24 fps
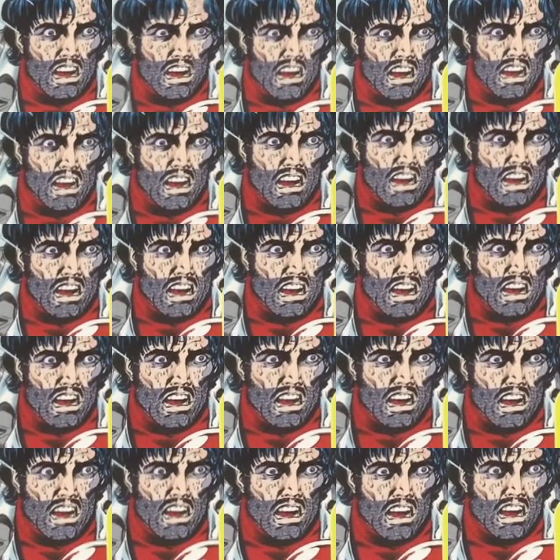This
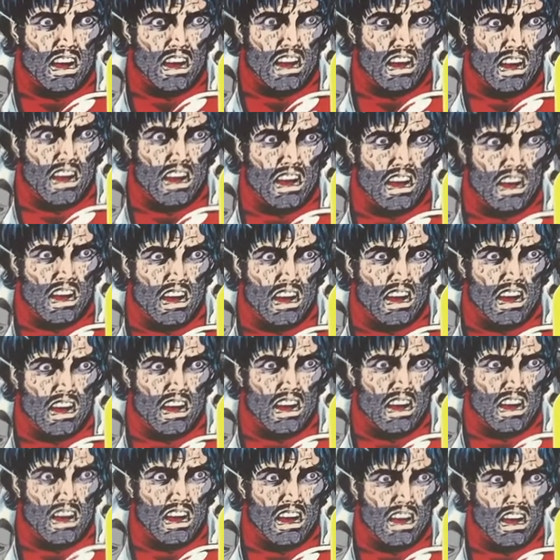works. I